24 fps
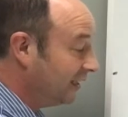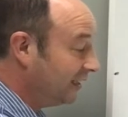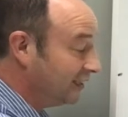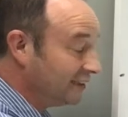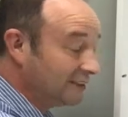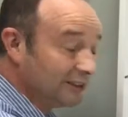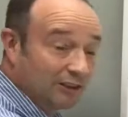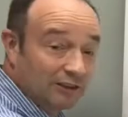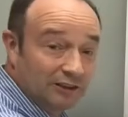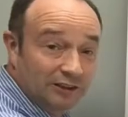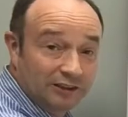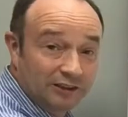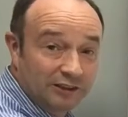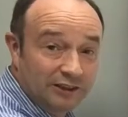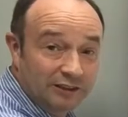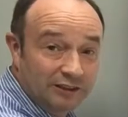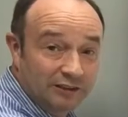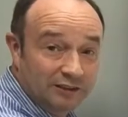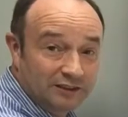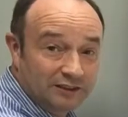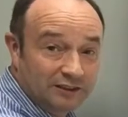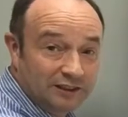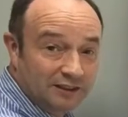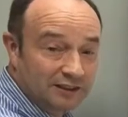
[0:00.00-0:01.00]
So I'm going to
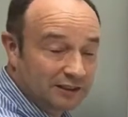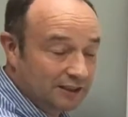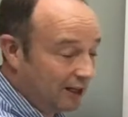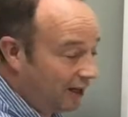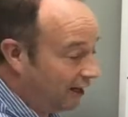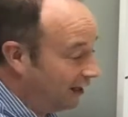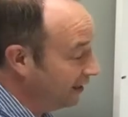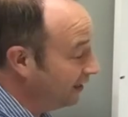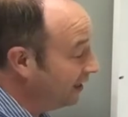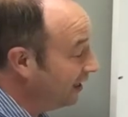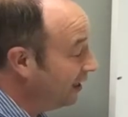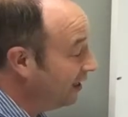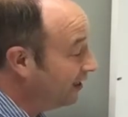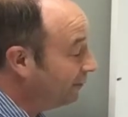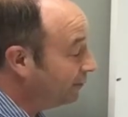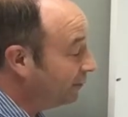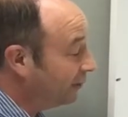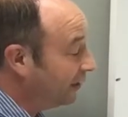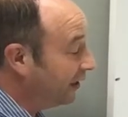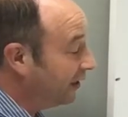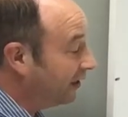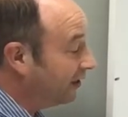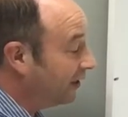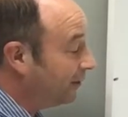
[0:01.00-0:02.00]
use this line,
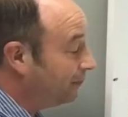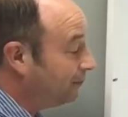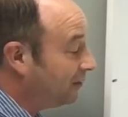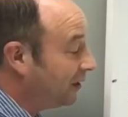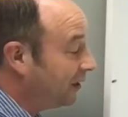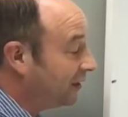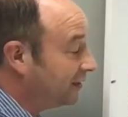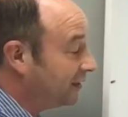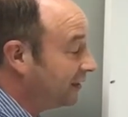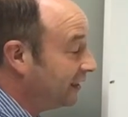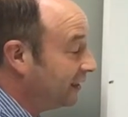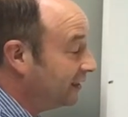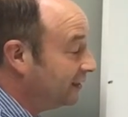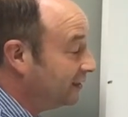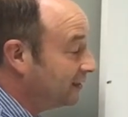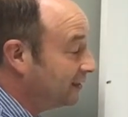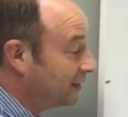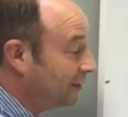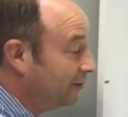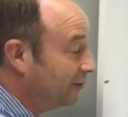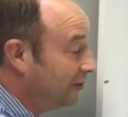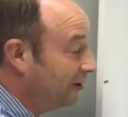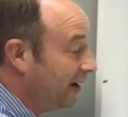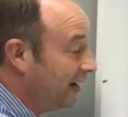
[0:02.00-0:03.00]
bring it up like this,
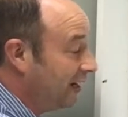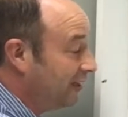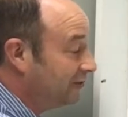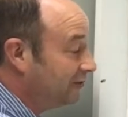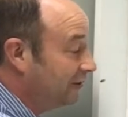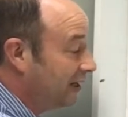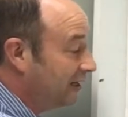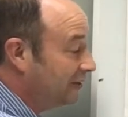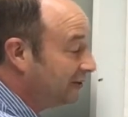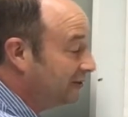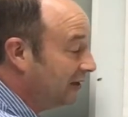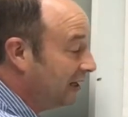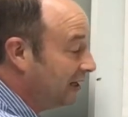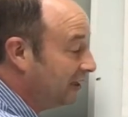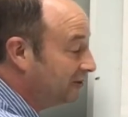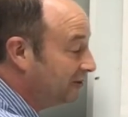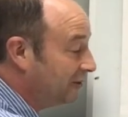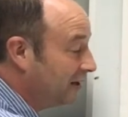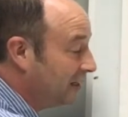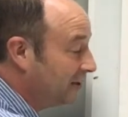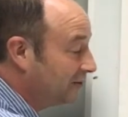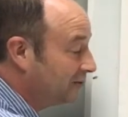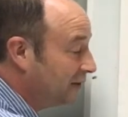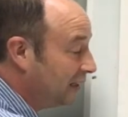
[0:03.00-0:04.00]
come around,
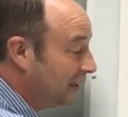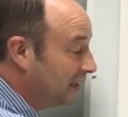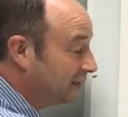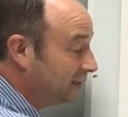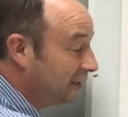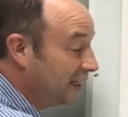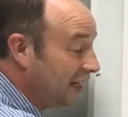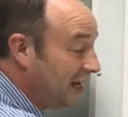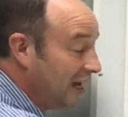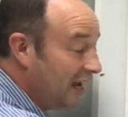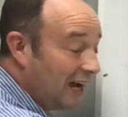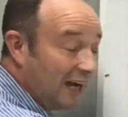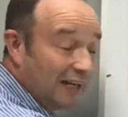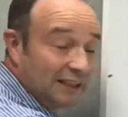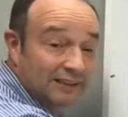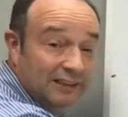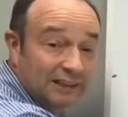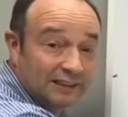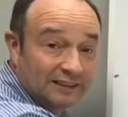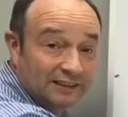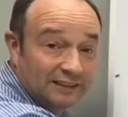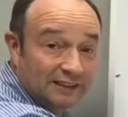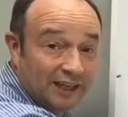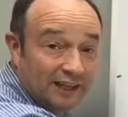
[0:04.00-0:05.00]
round, and
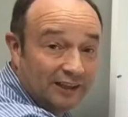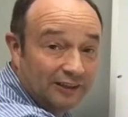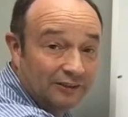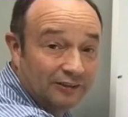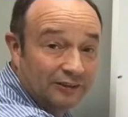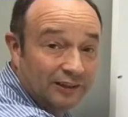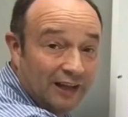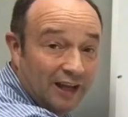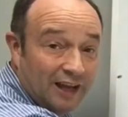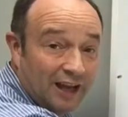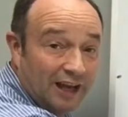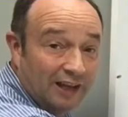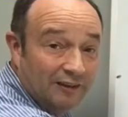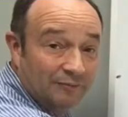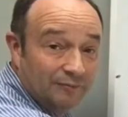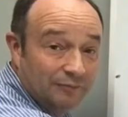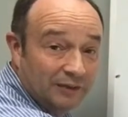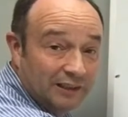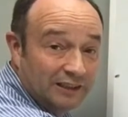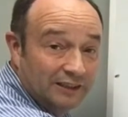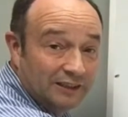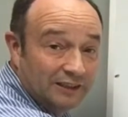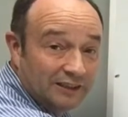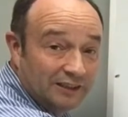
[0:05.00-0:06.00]
then down and
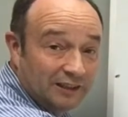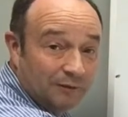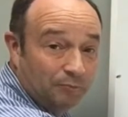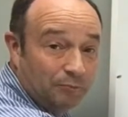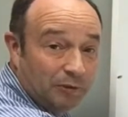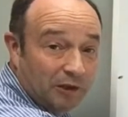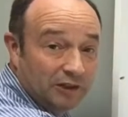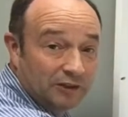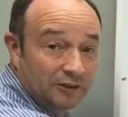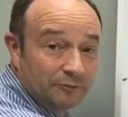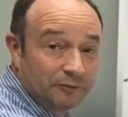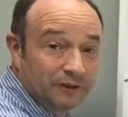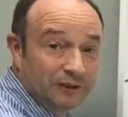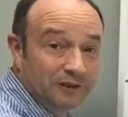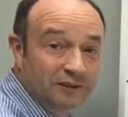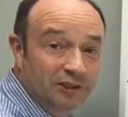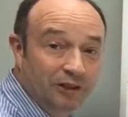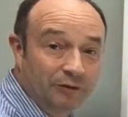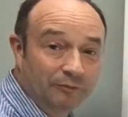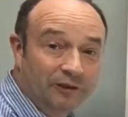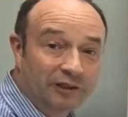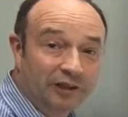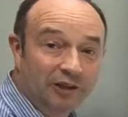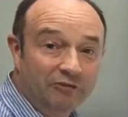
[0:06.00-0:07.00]
meeting the bottom of the
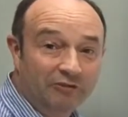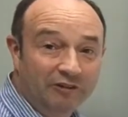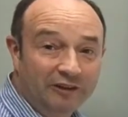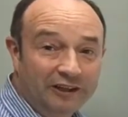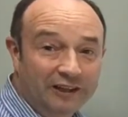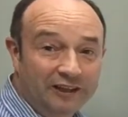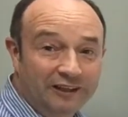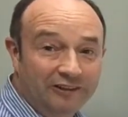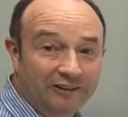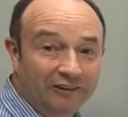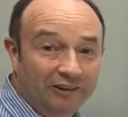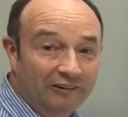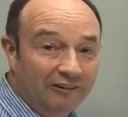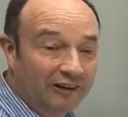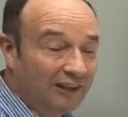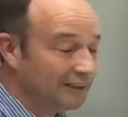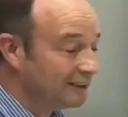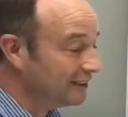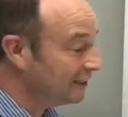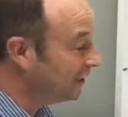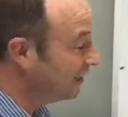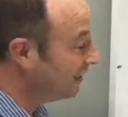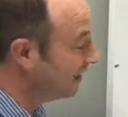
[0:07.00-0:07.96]
tummy over here, all right?